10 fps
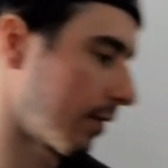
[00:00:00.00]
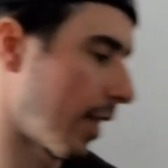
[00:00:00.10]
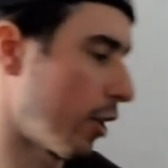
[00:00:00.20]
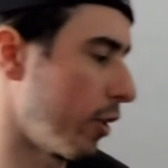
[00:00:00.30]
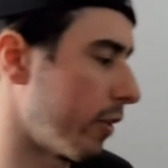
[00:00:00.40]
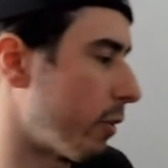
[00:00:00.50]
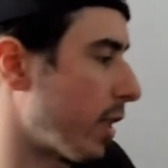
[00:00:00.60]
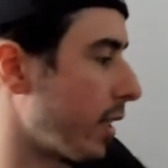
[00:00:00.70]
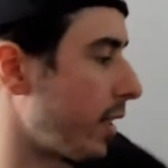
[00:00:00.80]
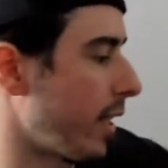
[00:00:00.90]
They don't even
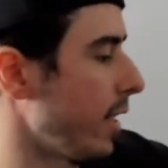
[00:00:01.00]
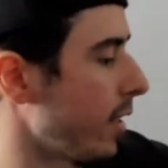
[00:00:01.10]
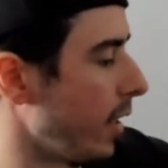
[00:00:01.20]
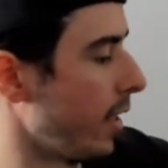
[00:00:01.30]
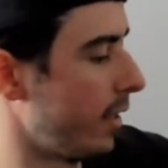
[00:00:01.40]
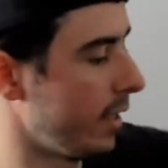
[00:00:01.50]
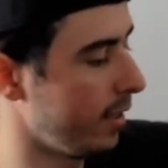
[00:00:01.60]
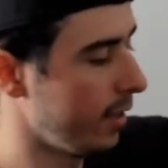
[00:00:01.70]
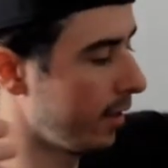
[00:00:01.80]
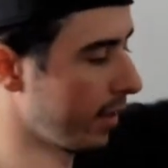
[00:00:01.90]
want to take
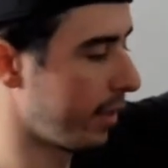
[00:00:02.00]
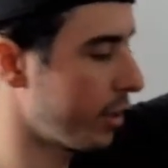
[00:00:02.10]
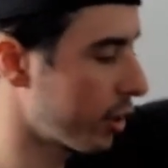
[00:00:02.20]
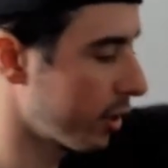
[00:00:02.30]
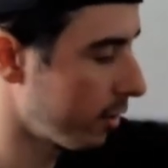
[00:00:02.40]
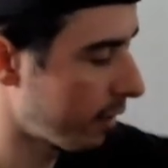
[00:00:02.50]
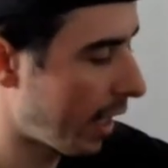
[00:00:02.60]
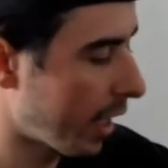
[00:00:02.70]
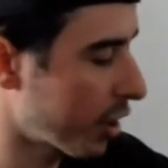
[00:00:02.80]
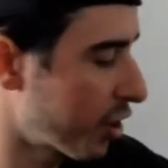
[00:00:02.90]
the initiative
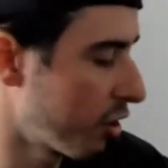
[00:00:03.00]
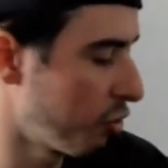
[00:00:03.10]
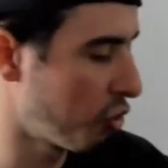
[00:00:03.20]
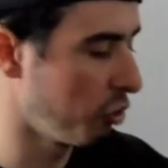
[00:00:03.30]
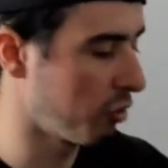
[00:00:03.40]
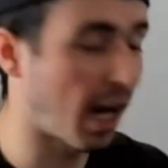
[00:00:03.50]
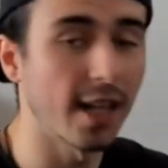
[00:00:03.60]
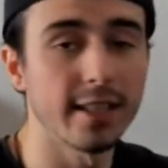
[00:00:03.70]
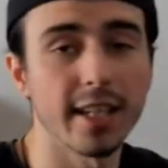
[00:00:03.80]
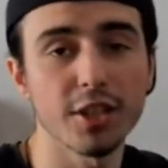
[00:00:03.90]
action to
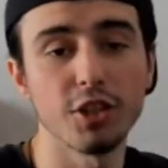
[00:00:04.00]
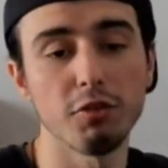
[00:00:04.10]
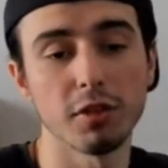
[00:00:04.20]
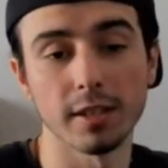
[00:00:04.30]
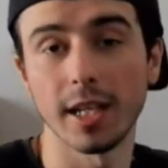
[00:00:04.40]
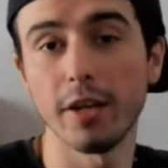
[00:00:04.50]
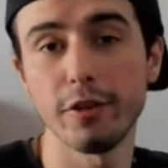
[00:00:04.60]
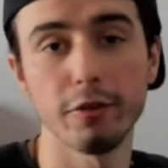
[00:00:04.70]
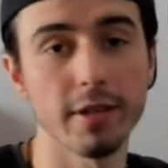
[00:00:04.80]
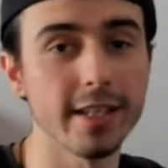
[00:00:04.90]
contact you to tell
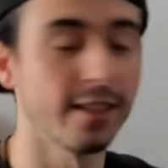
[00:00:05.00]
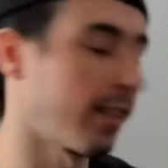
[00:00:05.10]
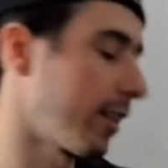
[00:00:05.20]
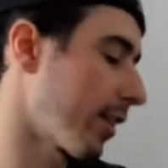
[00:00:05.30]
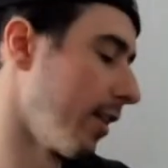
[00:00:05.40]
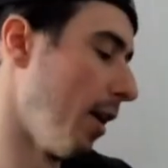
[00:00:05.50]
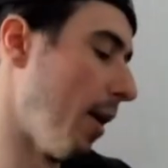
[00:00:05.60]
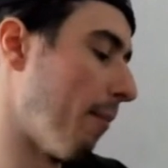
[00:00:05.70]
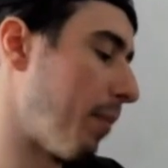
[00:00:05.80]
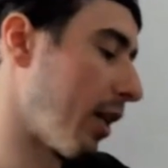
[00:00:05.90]
you anything.
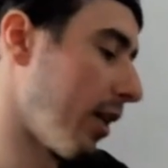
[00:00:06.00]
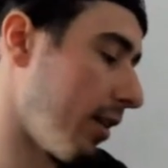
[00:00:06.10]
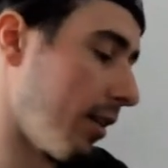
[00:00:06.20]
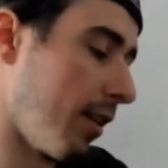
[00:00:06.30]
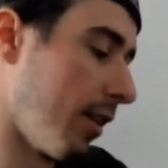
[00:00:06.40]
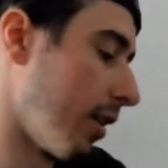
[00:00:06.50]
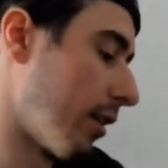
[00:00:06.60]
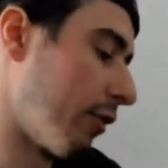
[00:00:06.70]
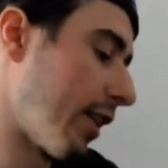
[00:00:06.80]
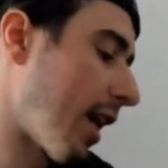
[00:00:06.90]
But
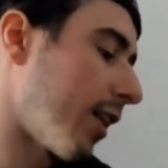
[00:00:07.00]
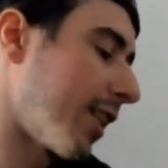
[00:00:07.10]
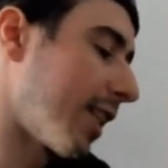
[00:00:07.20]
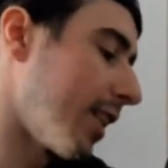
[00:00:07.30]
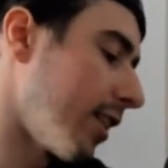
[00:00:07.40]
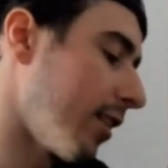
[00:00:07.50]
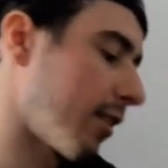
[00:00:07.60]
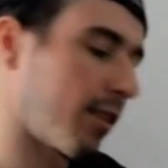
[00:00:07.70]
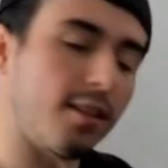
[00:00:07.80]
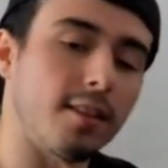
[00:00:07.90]
reality
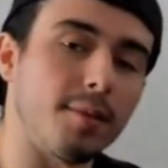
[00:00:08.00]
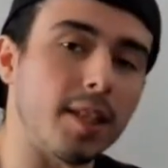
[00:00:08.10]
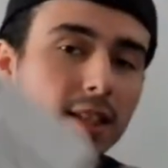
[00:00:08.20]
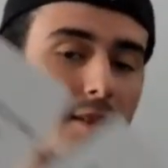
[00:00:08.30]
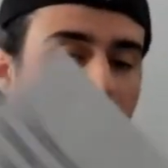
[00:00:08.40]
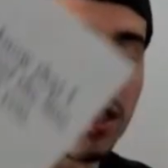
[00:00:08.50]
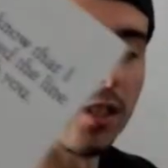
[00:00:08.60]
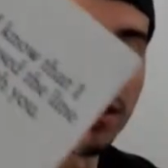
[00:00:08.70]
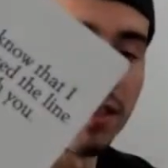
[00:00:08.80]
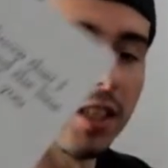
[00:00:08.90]
is, it's
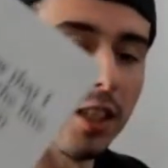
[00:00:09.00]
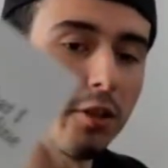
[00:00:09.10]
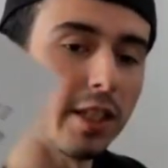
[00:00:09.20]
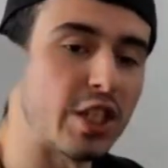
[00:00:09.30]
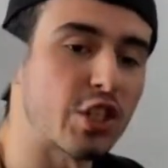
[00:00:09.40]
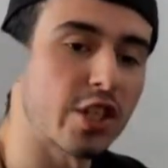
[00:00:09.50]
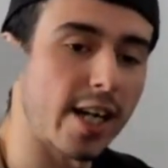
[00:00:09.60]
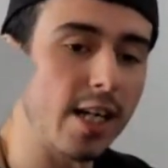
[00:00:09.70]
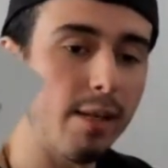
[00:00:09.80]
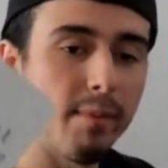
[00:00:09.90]
because of guilt and
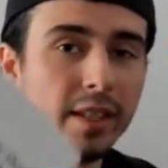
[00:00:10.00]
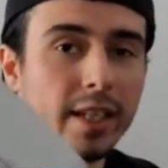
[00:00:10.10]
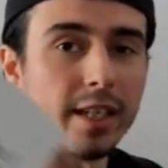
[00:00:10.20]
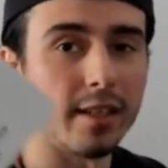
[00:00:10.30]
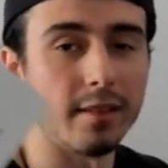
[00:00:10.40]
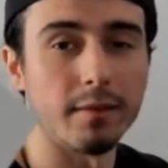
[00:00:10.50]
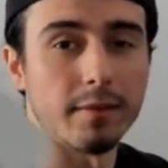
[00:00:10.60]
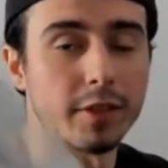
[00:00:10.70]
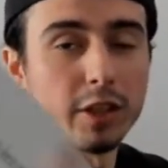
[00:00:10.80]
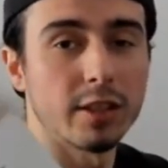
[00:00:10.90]
shame, and
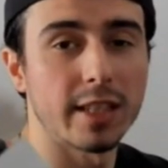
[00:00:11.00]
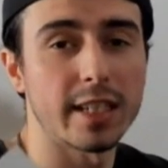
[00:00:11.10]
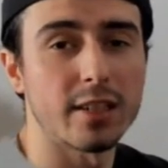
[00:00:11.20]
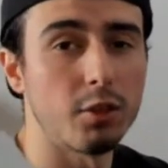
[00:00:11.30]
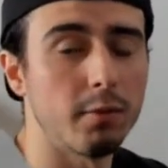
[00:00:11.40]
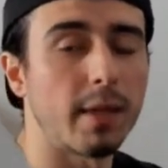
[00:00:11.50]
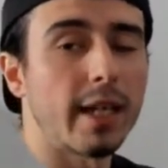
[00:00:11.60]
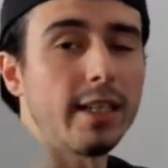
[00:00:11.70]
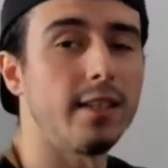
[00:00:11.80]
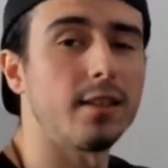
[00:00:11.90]
feels like you
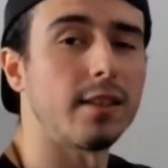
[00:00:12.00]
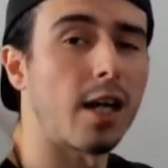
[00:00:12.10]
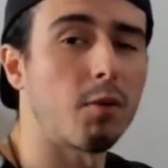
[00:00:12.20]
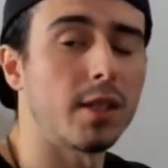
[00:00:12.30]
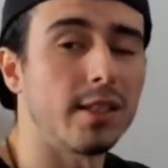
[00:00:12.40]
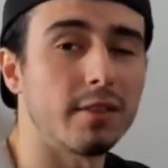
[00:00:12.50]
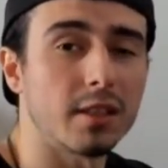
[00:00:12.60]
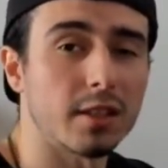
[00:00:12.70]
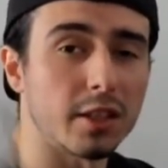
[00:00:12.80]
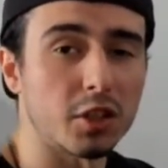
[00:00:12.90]
might not want to
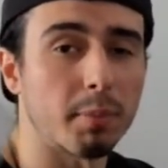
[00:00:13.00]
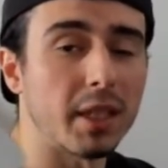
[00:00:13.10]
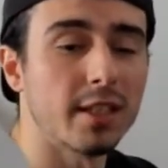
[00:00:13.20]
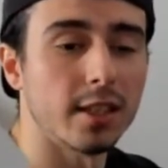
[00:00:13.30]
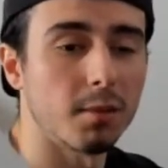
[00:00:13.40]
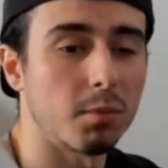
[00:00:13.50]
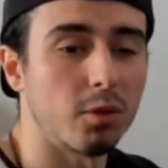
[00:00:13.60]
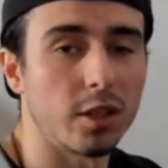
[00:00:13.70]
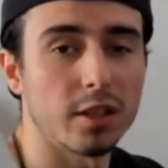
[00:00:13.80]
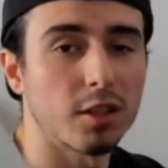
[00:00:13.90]
even to speak to them
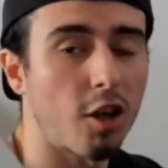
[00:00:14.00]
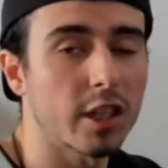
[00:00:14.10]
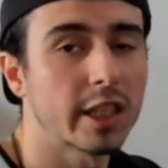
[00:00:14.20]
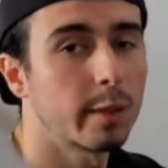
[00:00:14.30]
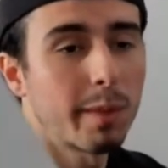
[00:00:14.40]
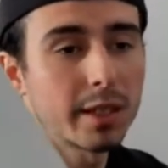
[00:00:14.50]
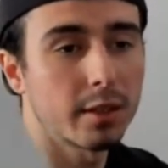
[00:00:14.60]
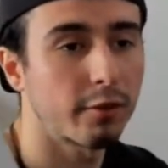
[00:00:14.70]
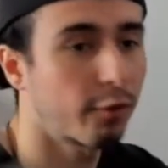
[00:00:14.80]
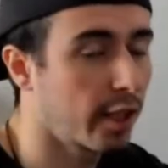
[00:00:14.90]
or talk to them as
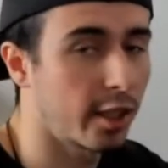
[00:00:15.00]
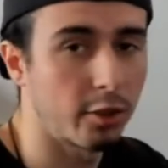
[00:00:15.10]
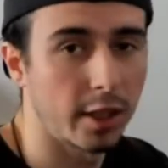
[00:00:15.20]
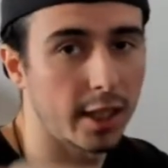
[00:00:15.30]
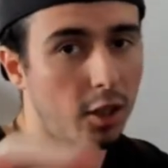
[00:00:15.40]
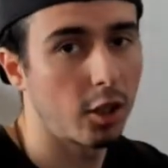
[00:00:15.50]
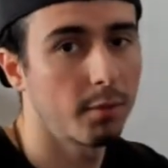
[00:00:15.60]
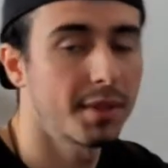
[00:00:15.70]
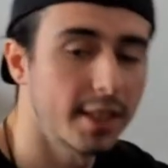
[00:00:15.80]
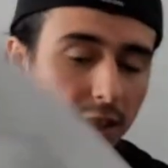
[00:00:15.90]
a friend or at an arm's